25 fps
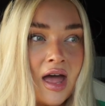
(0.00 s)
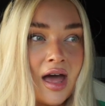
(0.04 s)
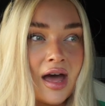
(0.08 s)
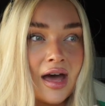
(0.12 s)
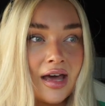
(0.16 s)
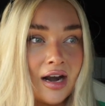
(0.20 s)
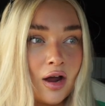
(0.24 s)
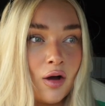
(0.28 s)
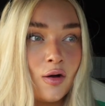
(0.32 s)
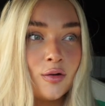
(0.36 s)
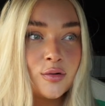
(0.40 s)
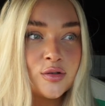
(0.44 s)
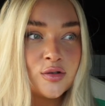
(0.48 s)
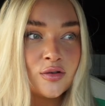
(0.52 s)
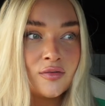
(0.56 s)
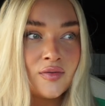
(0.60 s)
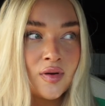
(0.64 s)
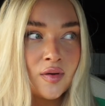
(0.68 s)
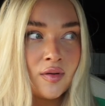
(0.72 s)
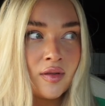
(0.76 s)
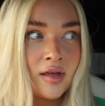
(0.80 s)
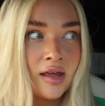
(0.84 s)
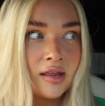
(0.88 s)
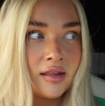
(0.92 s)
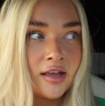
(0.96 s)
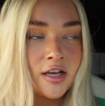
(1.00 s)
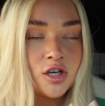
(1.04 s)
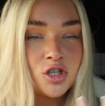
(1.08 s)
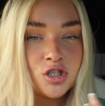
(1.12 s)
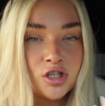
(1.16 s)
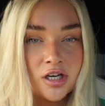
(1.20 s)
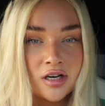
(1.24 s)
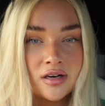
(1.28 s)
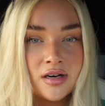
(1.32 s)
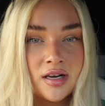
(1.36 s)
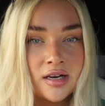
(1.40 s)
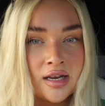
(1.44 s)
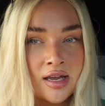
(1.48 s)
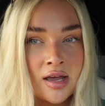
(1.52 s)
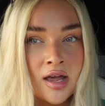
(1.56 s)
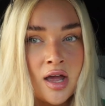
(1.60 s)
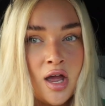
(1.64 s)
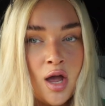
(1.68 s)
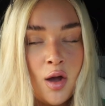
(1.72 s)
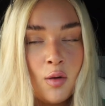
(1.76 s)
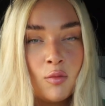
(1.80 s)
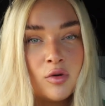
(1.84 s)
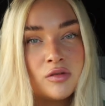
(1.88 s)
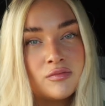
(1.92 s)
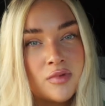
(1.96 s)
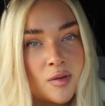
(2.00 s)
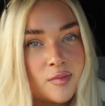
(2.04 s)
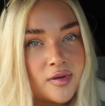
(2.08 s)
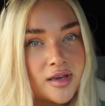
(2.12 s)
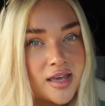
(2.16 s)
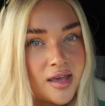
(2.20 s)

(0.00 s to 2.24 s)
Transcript: And I also felt that like sharing it would maybe